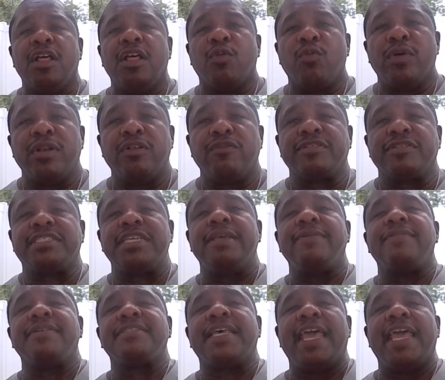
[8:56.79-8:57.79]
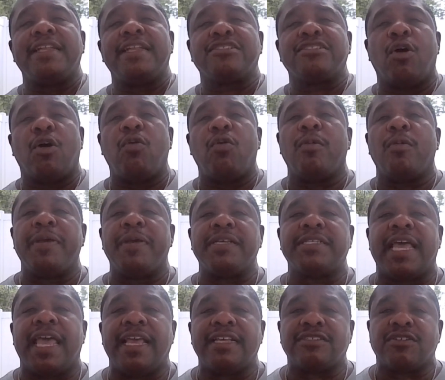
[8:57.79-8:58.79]
When the receiver's hands go up, his
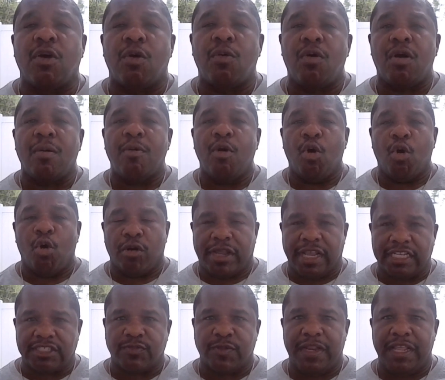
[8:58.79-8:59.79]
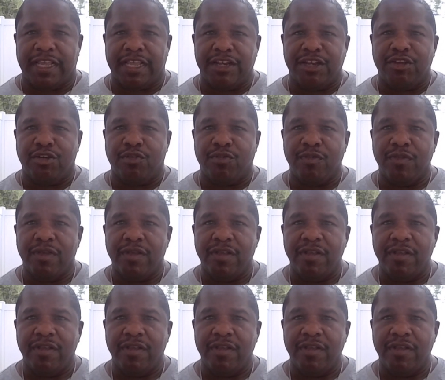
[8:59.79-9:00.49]
hands go up, or guess what he can do?